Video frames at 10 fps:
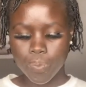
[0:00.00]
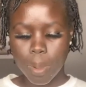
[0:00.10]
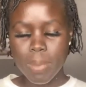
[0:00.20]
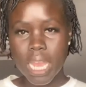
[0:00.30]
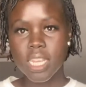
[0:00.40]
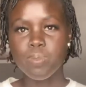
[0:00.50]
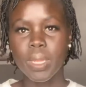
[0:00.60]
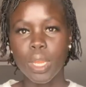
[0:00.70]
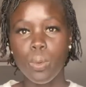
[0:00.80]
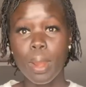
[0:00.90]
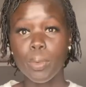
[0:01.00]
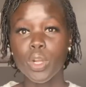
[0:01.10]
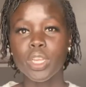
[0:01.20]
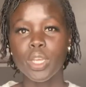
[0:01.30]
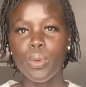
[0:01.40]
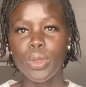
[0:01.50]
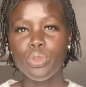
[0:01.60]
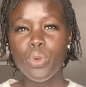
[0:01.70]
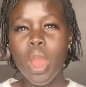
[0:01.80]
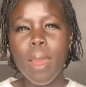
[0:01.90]
me explaining what I'm currently going
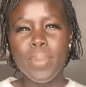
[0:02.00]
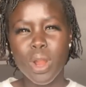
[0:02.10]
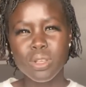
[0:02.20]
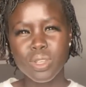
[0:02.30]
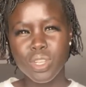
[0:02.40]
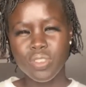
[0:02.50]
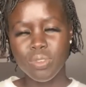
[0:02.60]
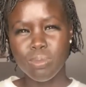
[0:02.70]
through, but also just from